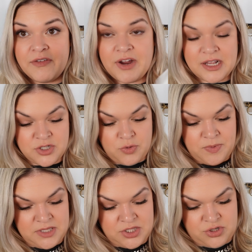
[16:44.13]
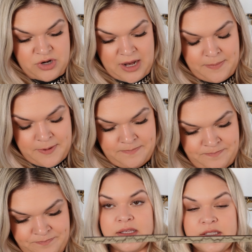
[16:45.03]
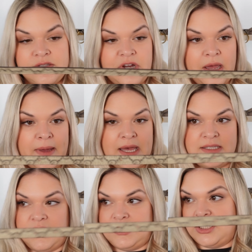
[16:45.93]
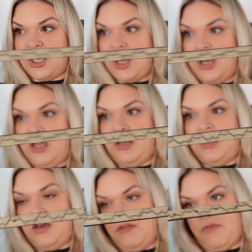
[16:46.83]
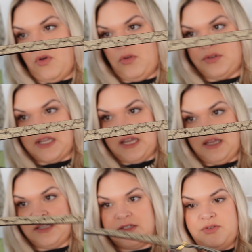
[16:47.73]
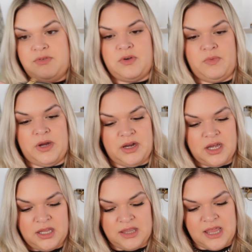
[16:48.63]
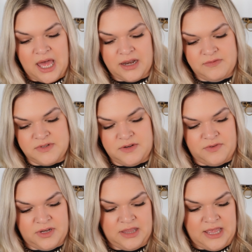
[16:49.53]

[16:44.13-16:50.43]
I forgot to open this strap. This strap has a ton of holes on it, so you can wear a lot of different